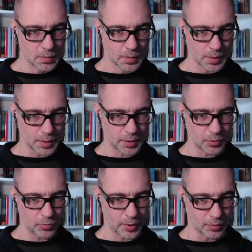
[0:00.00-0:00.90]
Can I go
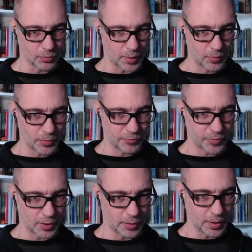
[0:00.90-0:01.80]
like around the
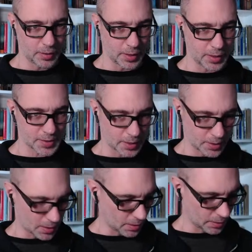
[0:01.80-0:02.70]
far end? I guess I
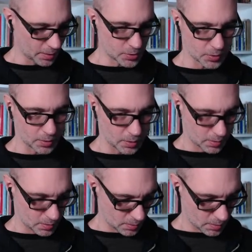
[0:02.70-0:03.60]
can actually.
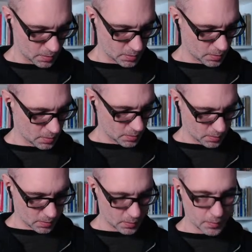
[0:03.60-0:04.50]

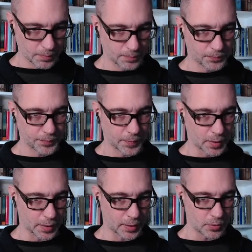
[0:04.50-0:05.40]

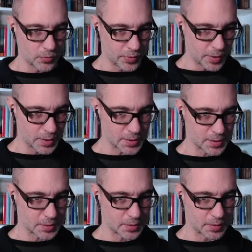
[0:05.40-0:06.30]
I can do this,
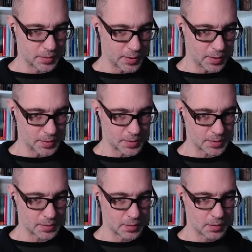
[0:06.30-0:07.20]

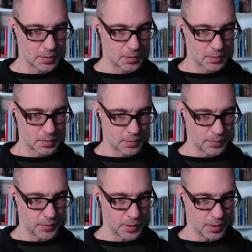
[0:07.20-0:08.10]
this,
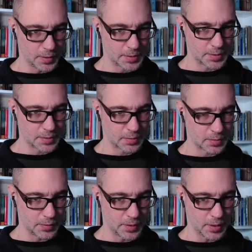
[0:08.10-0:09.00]
this,
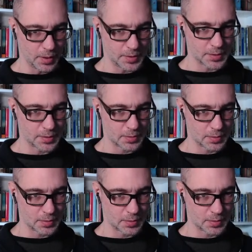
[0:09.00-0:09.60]
this.